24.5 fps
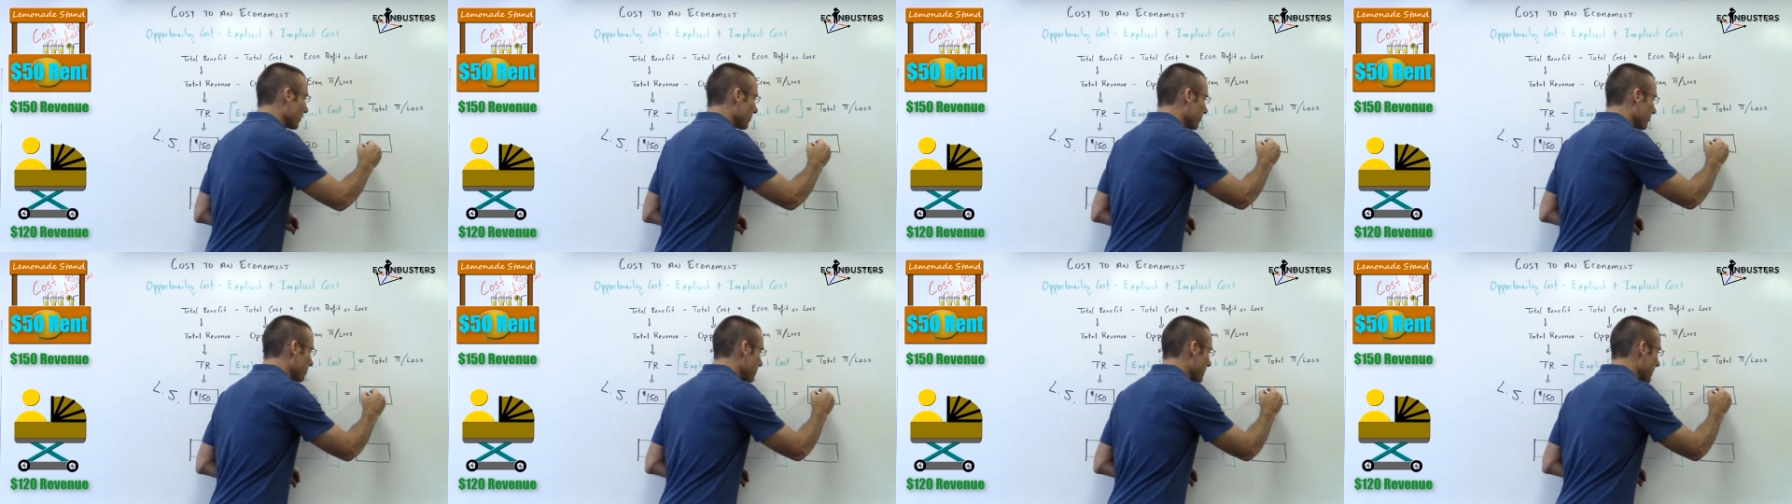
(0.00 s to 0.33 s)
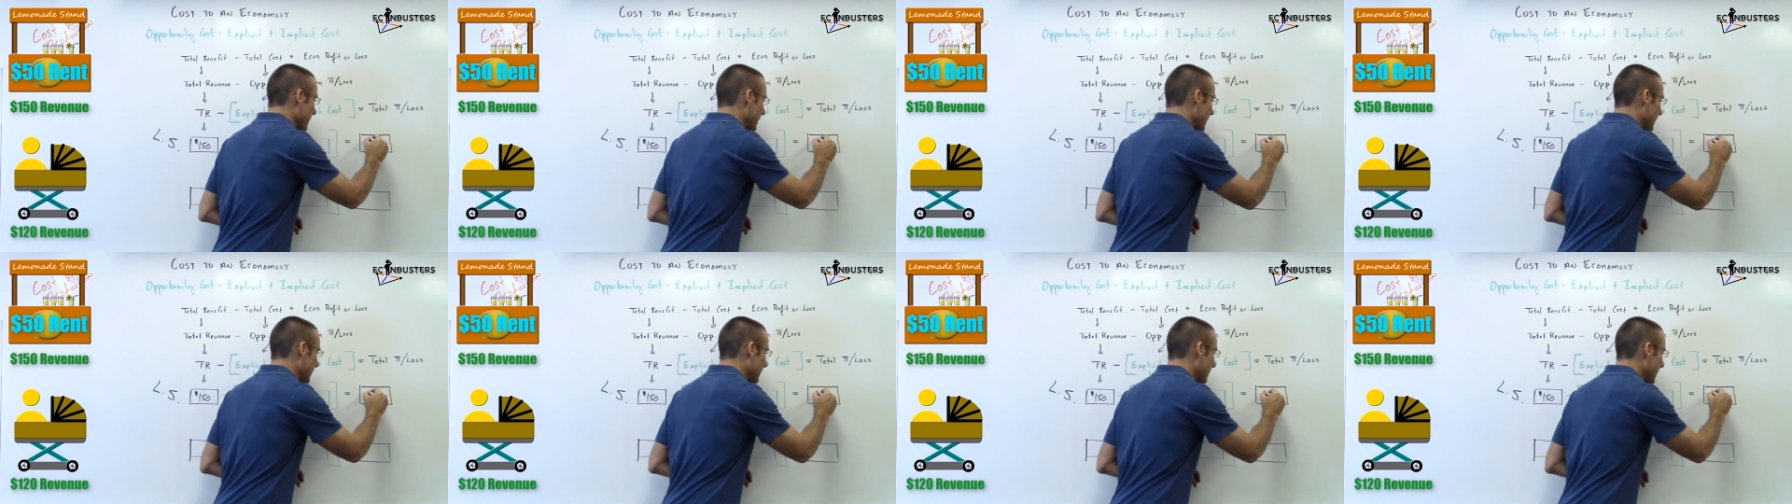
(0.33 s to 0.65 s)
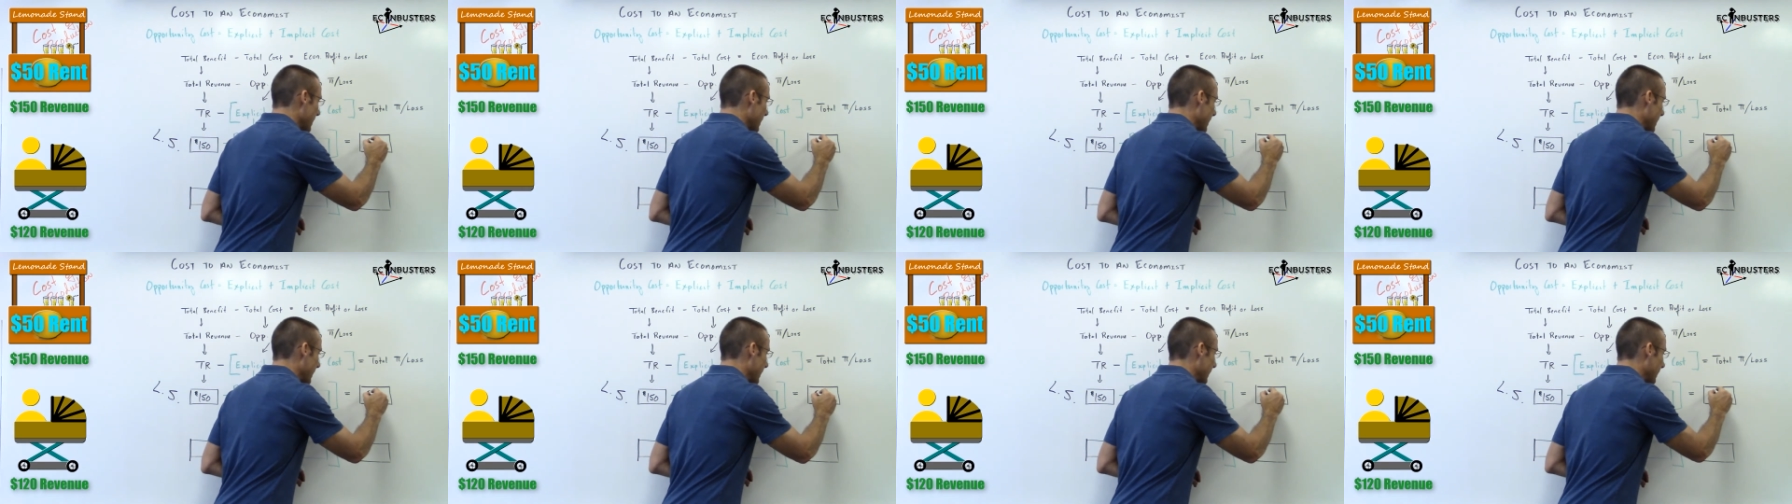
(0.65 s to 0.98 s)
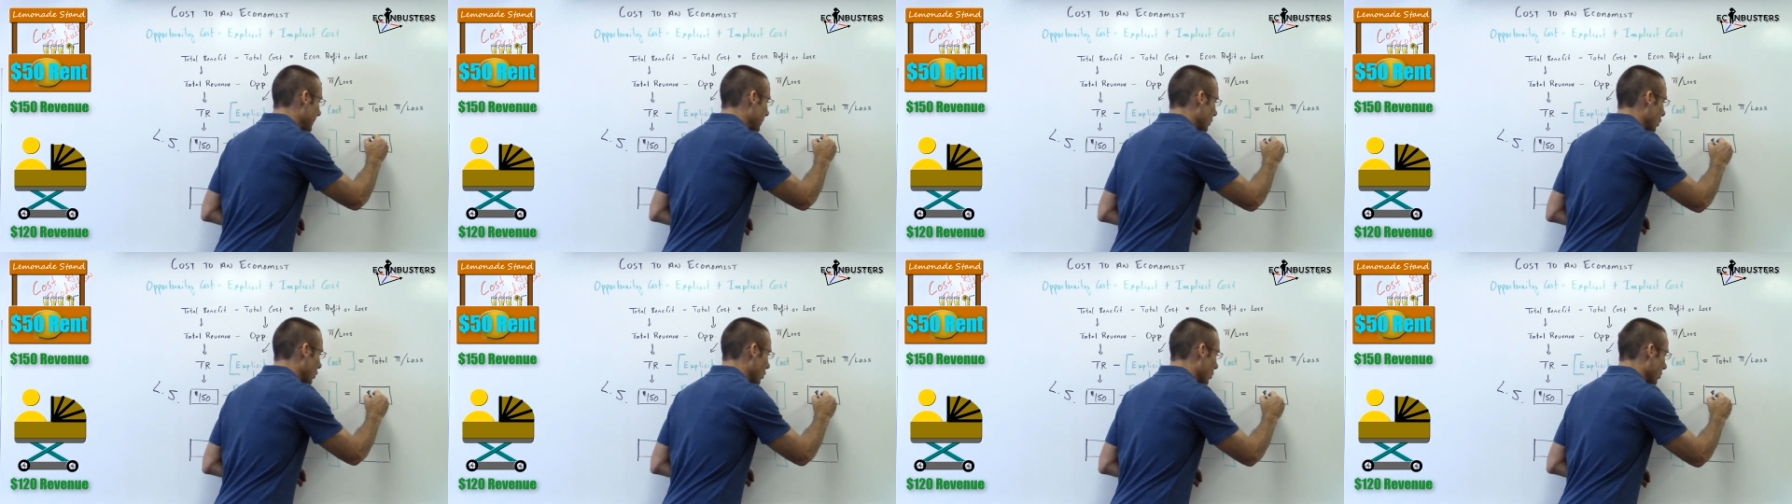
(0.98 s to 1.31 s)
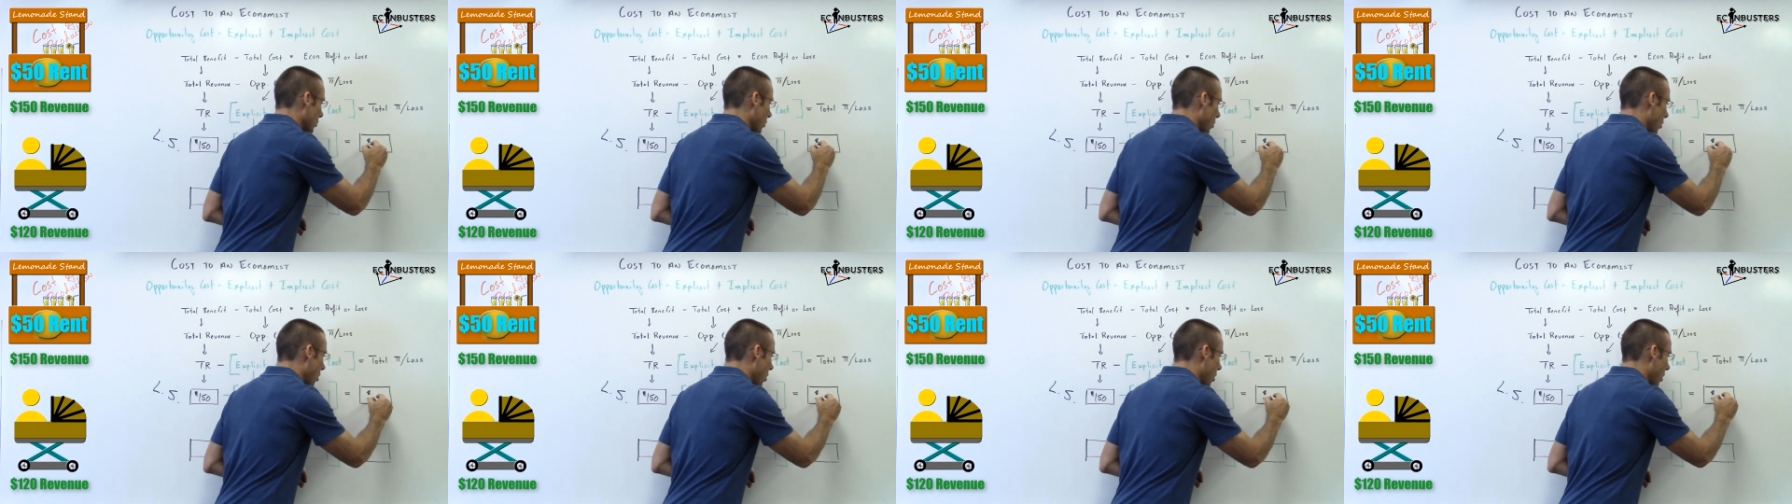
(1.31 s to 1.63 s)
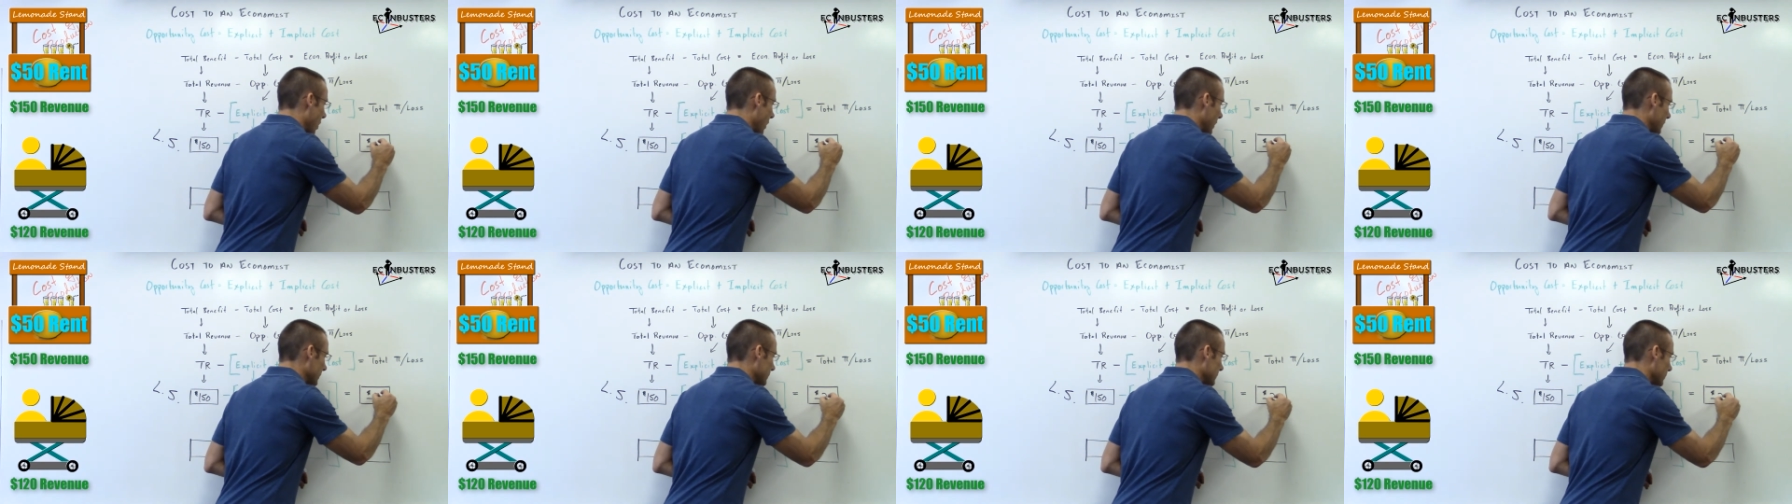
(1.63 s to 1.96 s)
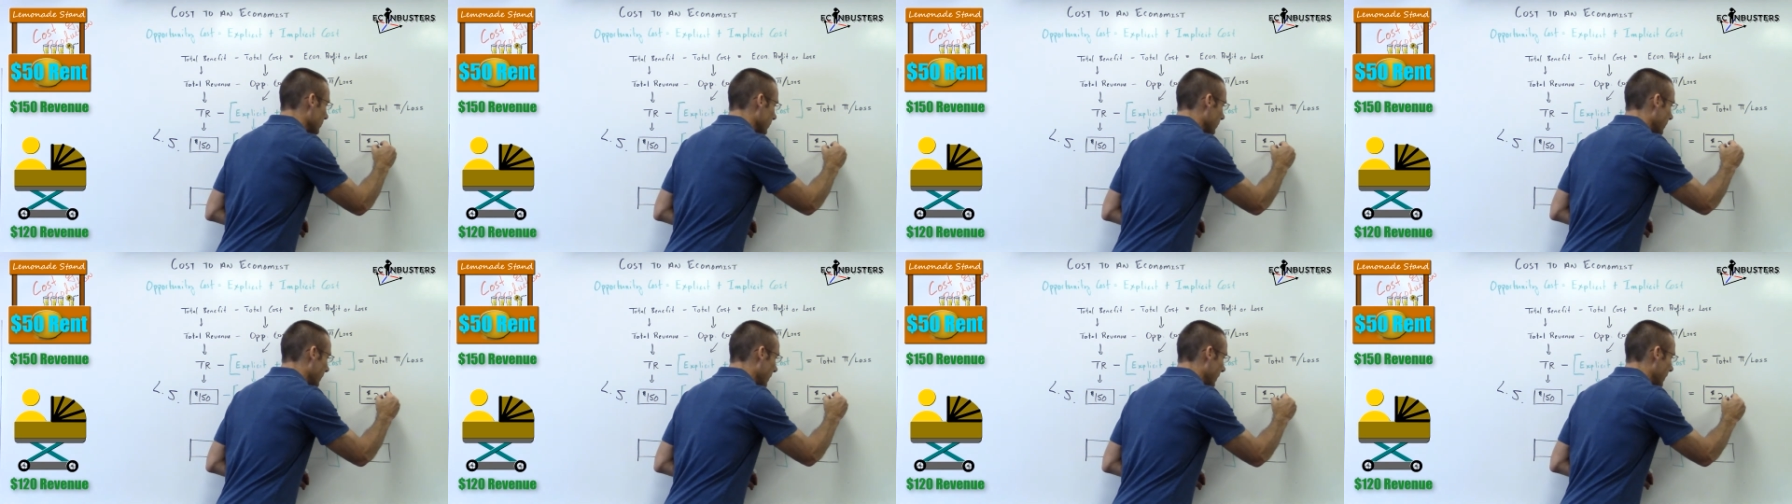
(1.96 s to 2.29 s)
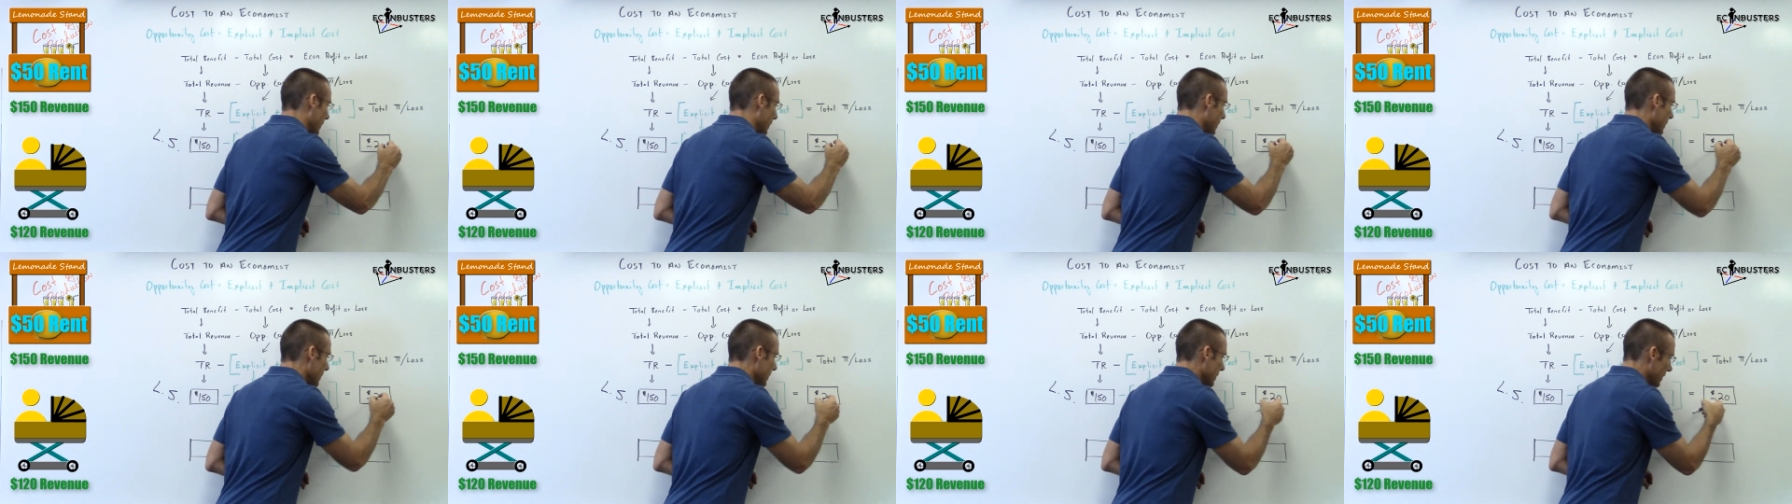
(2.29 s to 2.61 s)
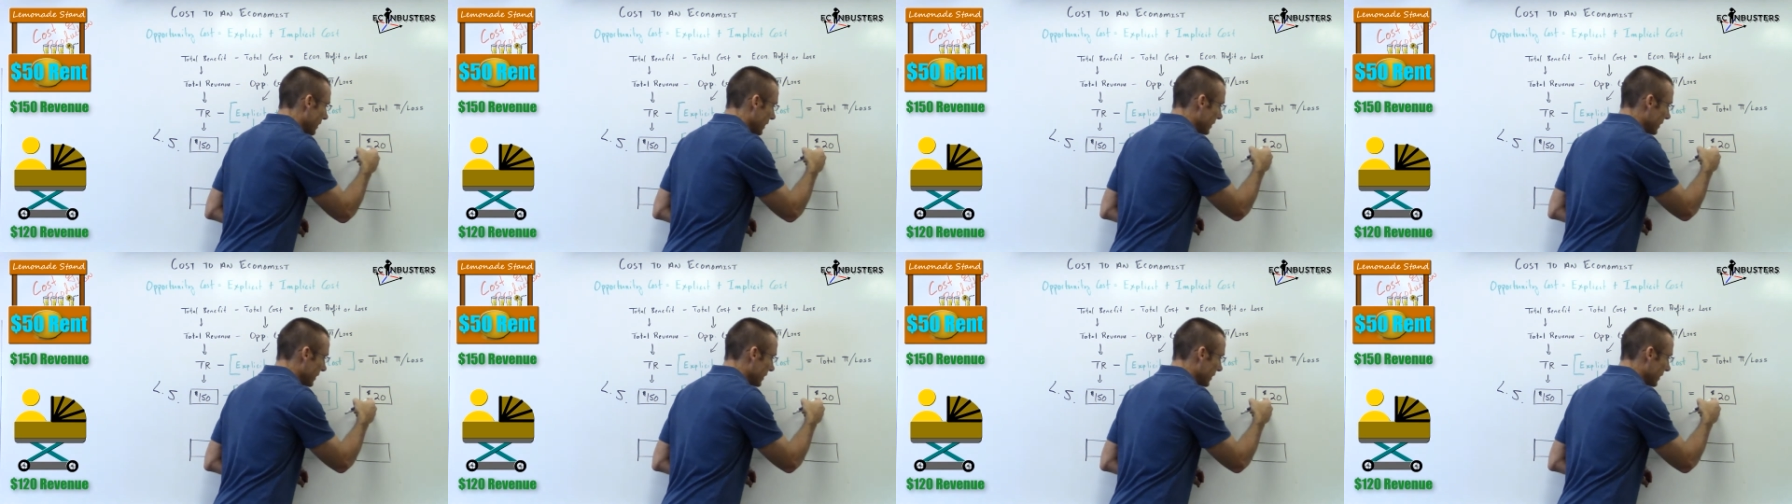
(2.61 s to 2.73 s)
have made a loss, okay?